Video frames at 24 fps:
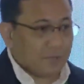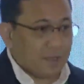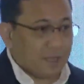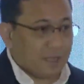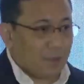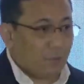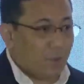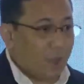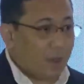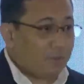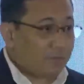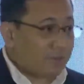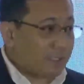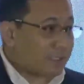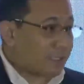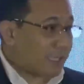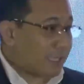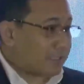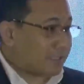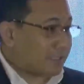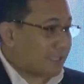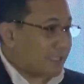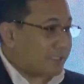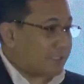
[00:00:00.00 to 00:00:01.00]
And one of the
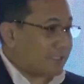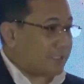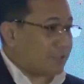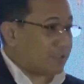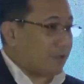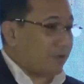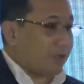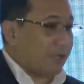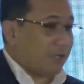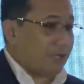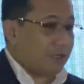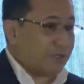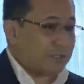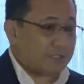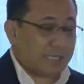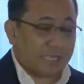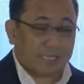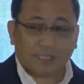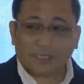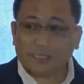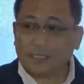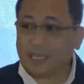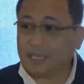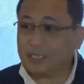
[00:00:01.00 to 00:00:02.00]
success story here is
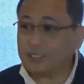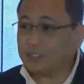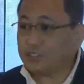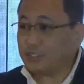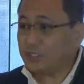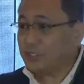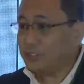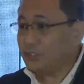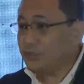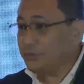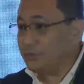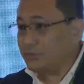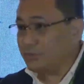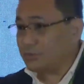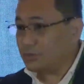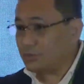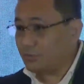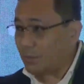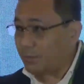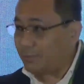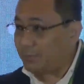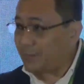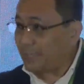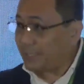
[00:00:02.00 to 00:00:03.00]
the ELGU.
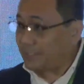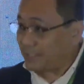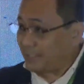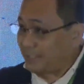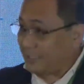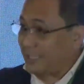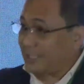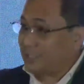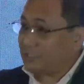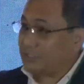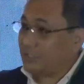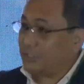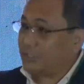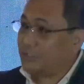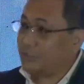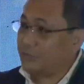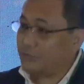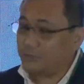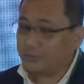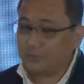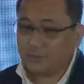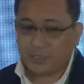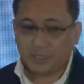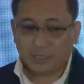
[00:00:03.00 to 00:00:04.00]
So we built
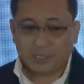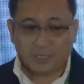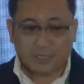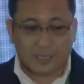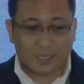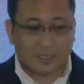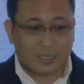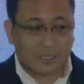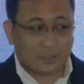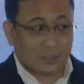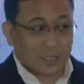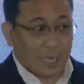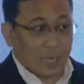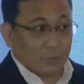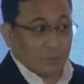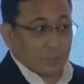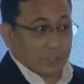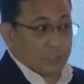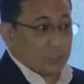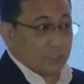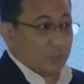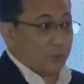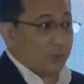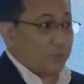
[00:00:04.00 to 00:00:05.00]
ELGU, and later on I
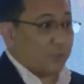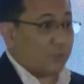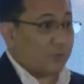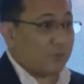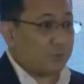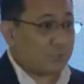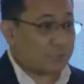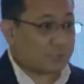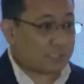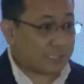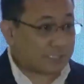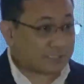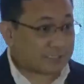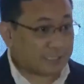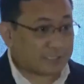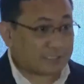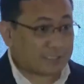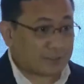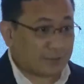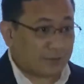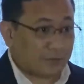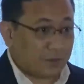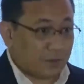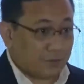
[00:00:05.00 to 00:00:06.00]
will show you the
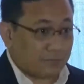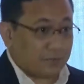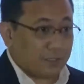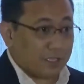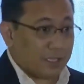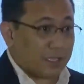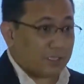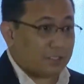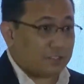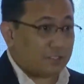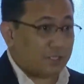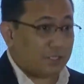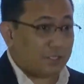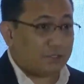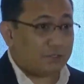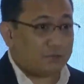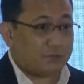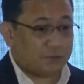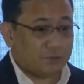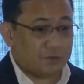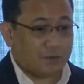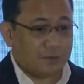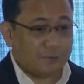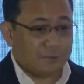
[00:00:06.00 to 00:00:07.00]
success story of
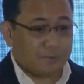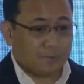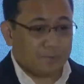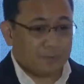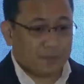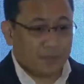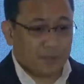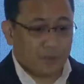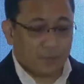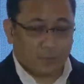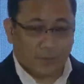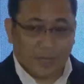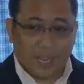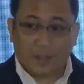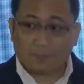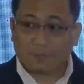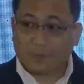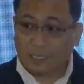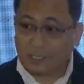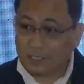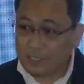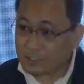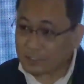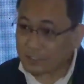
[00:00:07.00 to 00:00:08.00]
ELGU. We
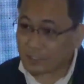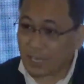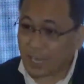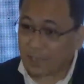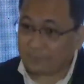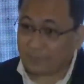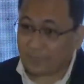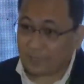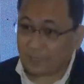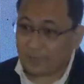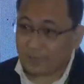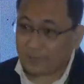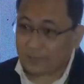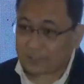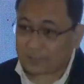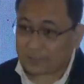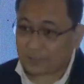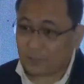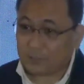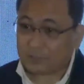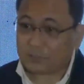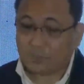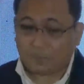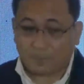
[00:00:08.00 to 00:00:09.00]
have the e-travel,
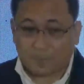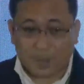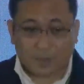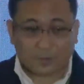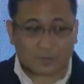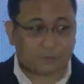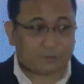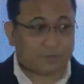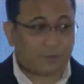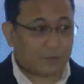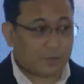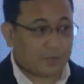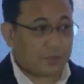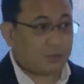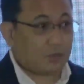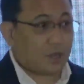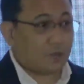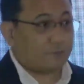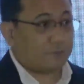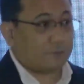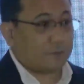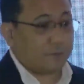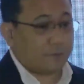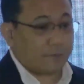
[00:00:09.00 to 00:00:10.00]
is also part of our
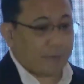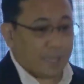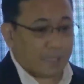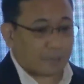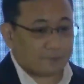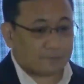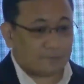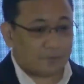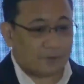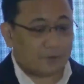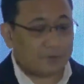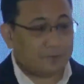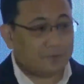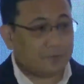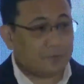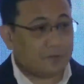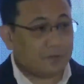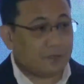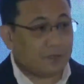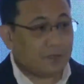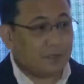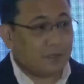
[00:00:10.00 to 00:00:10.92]
e-government platform.